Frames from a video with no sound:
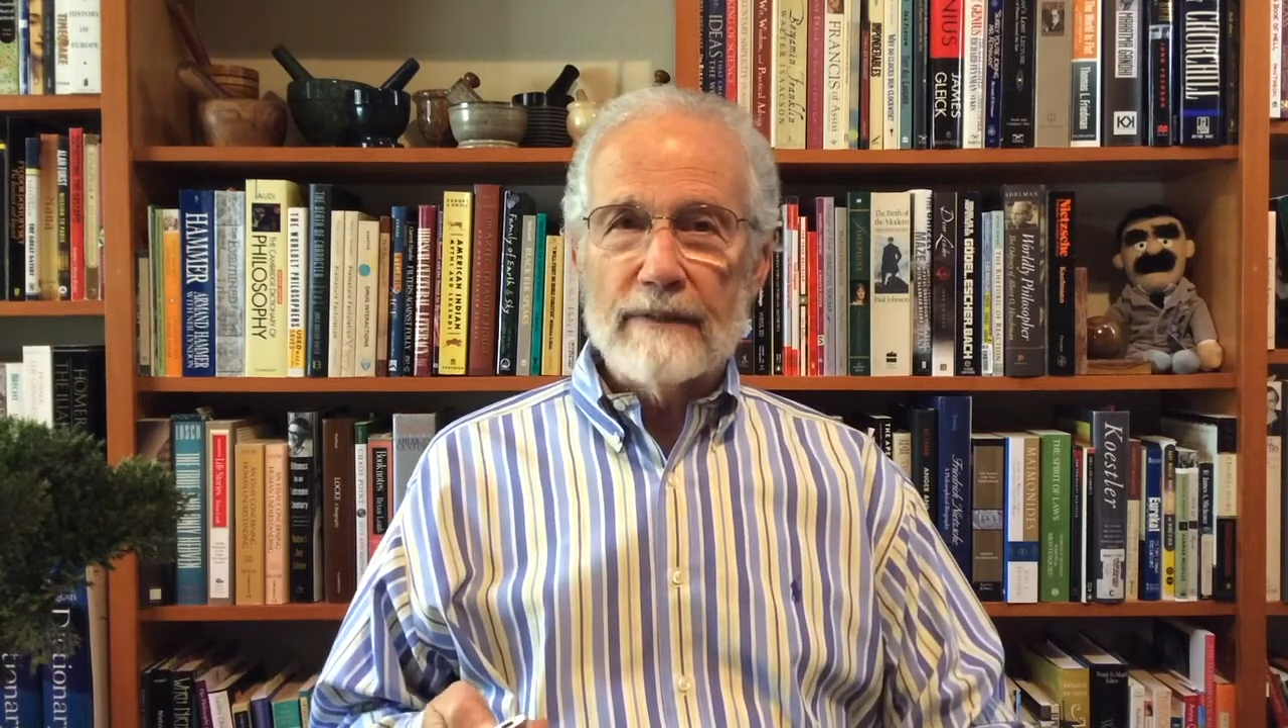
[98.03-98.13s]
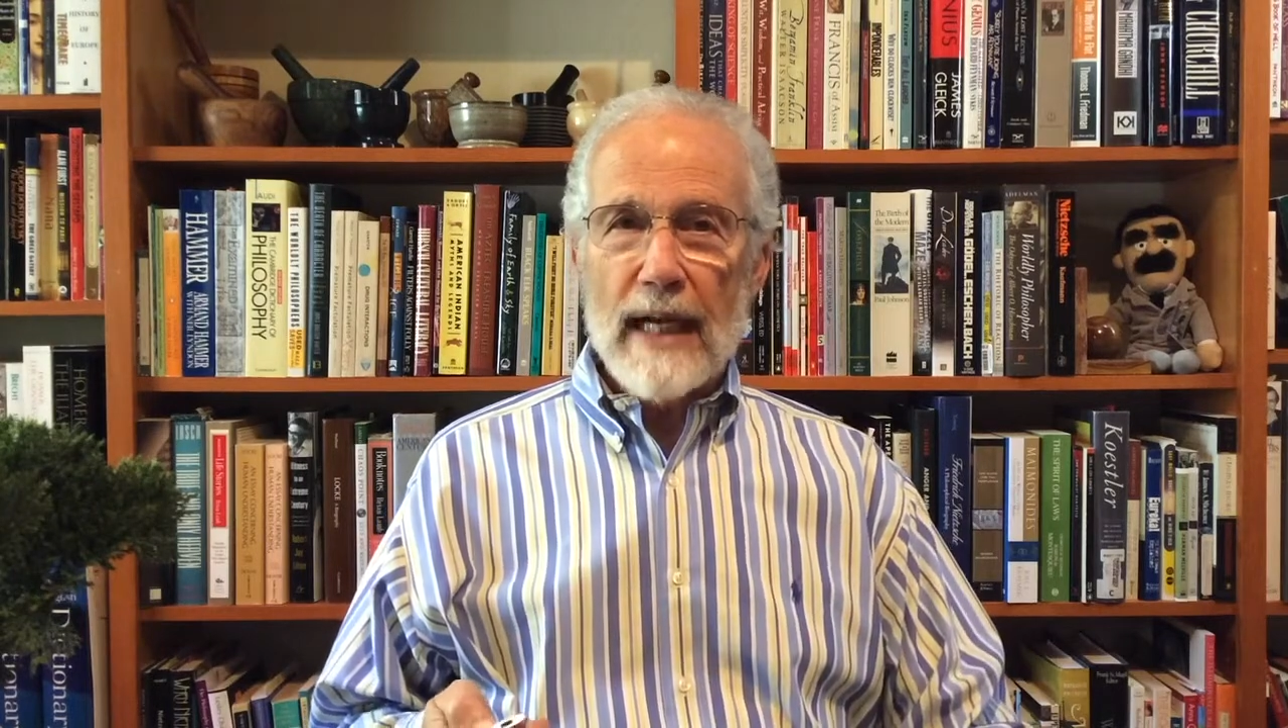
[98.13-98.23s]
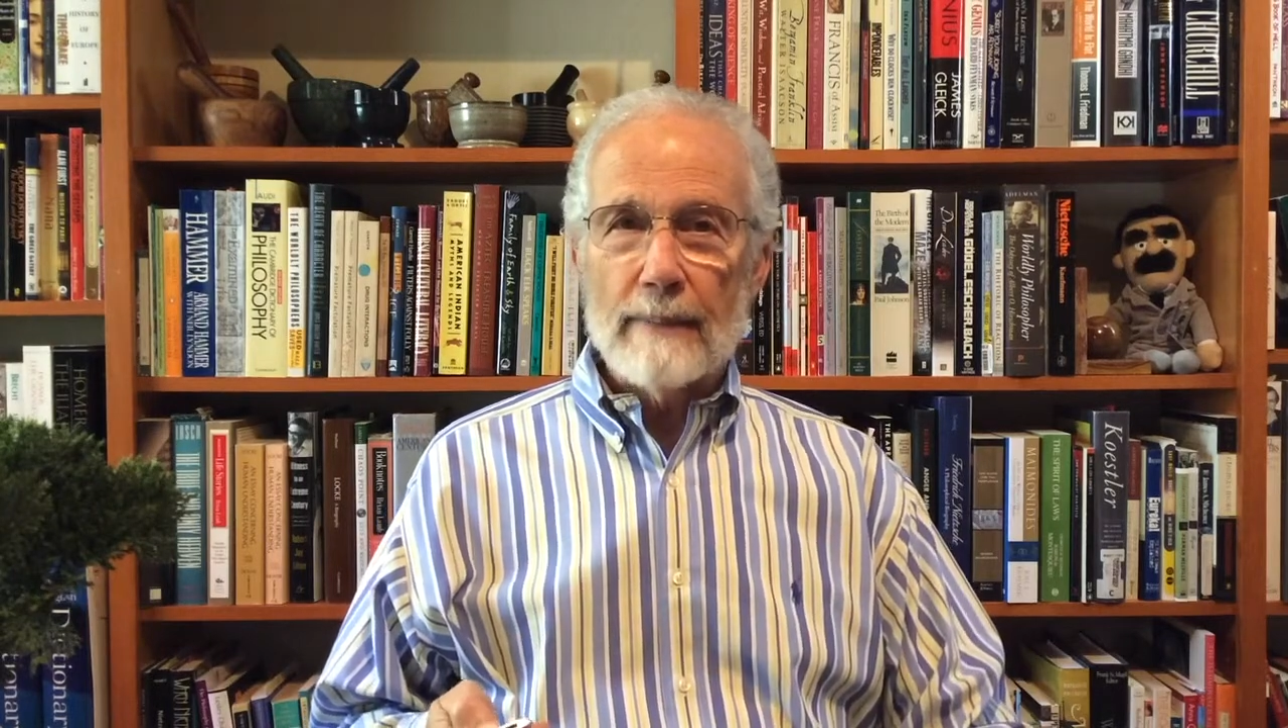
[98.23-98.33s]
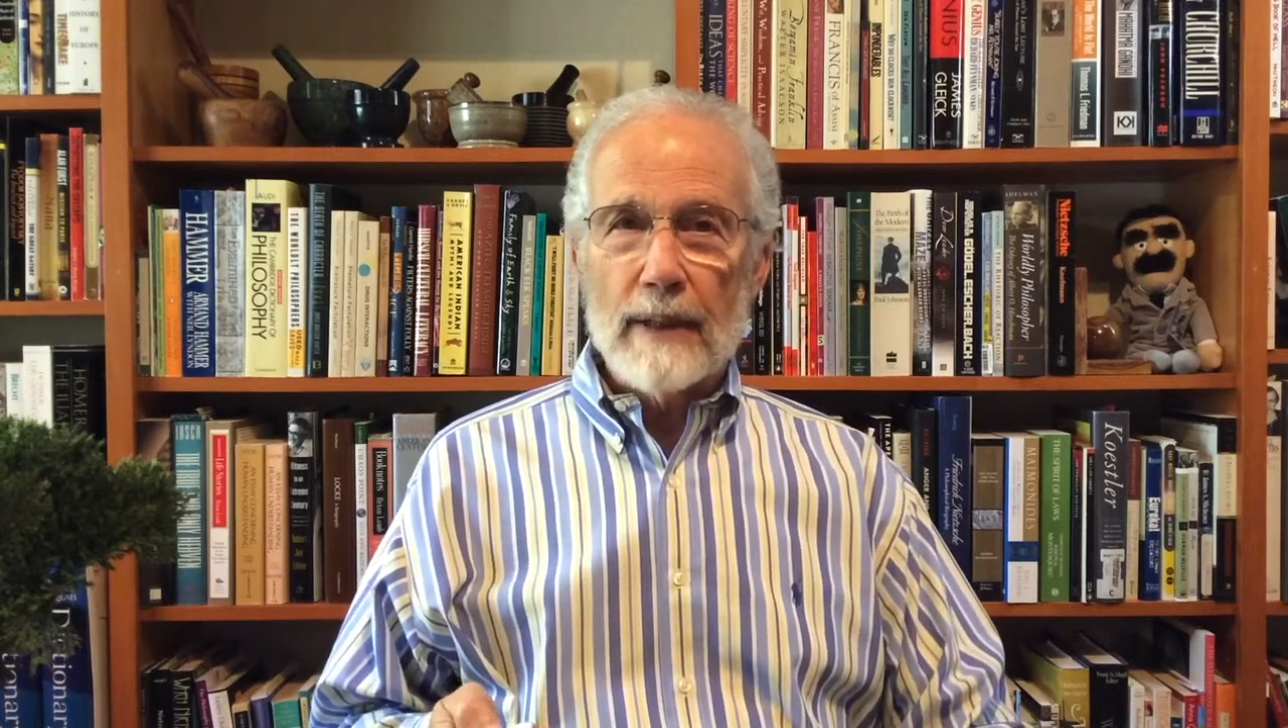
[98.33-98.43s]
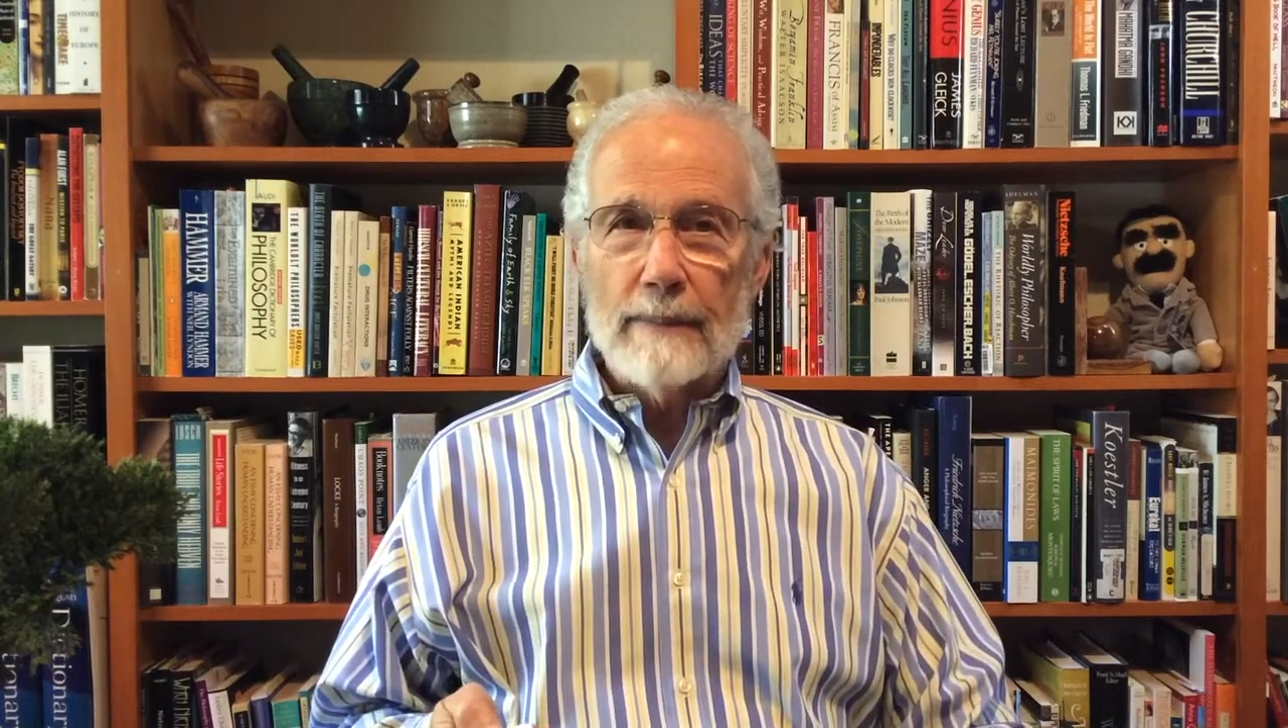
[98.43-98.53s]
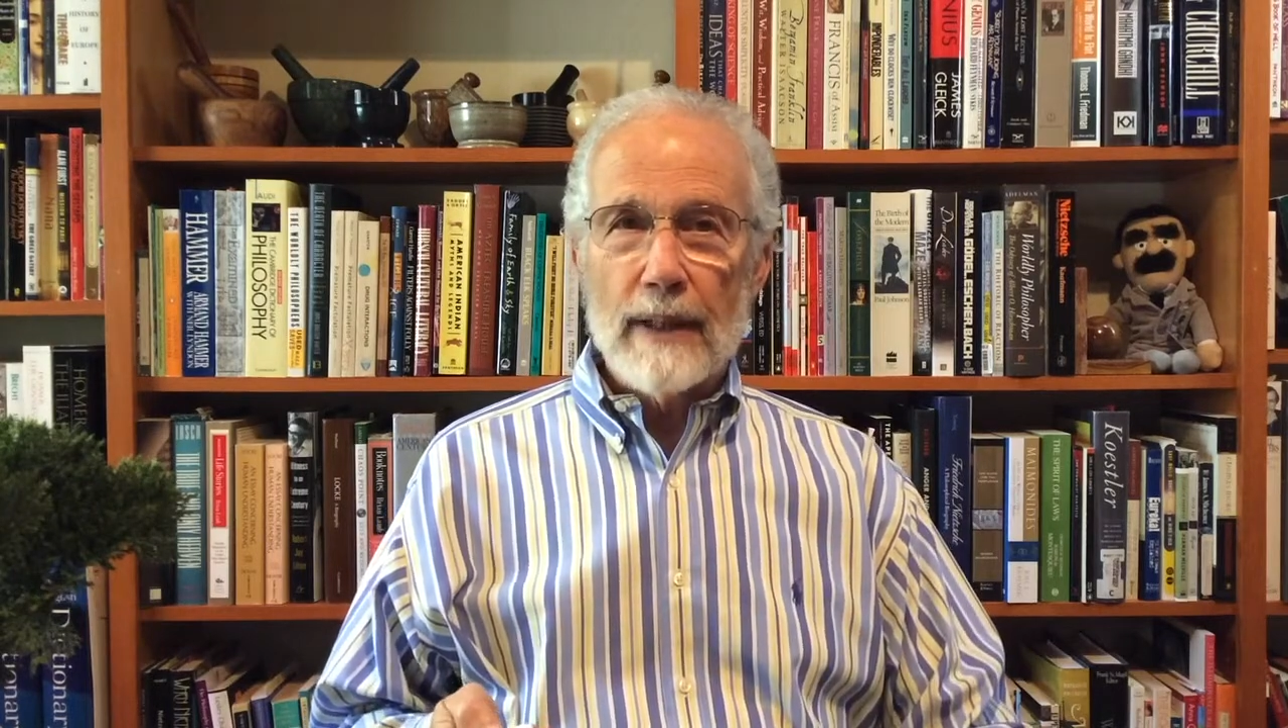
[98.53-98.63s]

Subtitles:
of capital